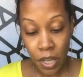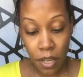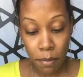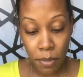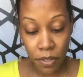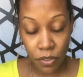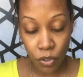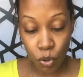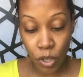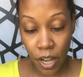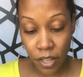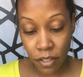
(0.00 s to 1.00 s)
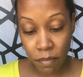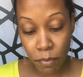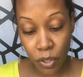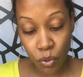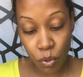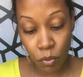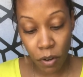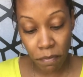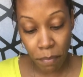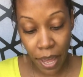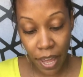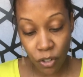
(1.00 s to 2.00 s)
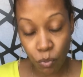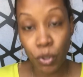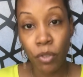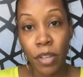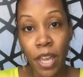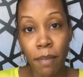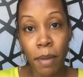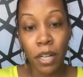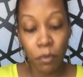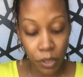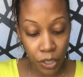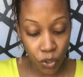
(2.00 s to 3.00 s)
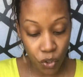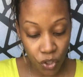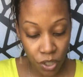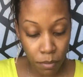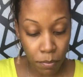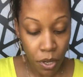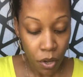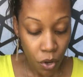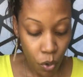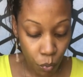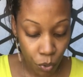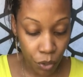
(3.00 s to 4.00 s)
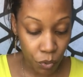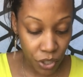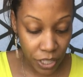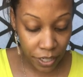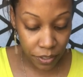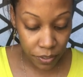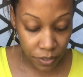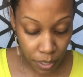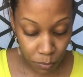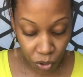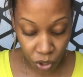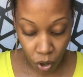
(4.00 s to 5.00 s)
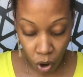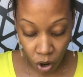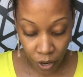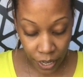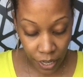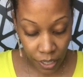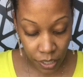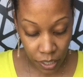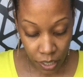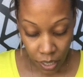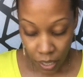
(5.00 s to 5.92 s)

it means that you guys have been through a rough patch where you came out of a relationship where it was a lot of deception and heartache,